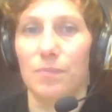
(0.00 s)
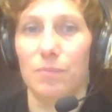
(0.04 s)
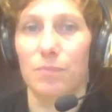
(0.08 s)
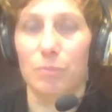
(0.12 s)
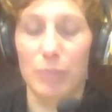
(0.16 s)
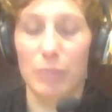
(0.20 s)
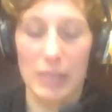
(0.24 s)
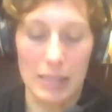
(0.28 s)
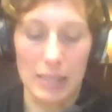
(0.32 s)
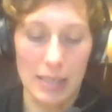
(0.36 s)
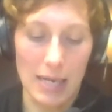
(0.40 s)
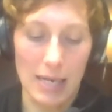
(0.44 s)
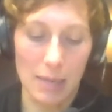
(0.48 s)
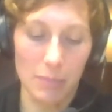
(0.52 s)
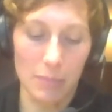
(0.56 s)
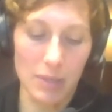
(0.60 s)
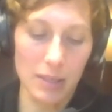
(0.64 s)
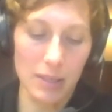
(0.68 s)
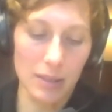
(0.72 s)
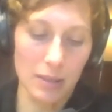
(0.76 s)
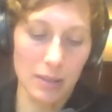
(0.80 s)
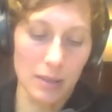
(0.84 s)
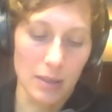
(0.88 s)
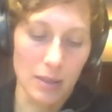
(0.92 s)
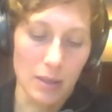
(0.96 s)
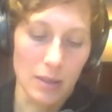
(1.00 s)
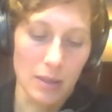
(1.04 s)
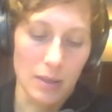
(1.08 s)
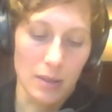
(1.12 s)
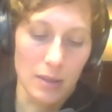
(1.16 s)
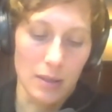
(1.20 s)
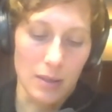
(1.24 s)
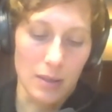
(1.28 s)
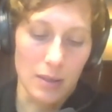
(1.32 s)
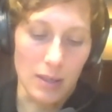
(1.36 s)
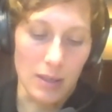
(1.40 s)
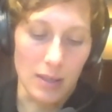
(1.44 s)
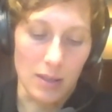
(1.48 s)
pandemic
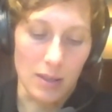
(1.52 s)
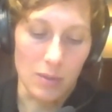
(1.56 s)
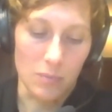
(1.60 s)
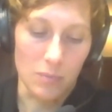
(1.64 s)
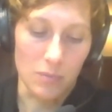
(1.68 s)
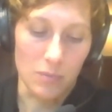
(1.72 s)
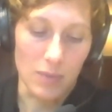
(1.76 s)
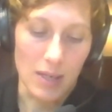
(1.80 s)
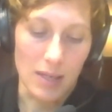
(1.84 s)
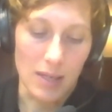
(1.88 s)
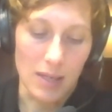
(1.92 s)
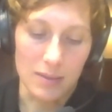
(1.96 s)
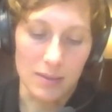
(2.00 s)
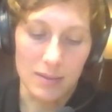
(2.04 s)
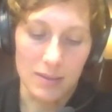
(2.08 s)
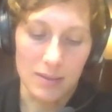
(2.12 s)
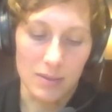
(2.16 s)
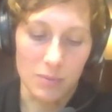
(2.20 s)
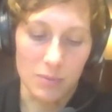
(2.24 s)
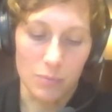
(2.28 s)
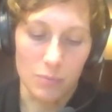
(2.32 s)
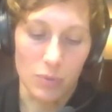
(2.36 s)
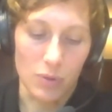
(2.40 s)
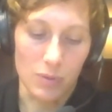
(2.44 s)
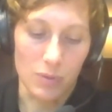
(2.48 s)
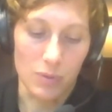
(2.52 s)
as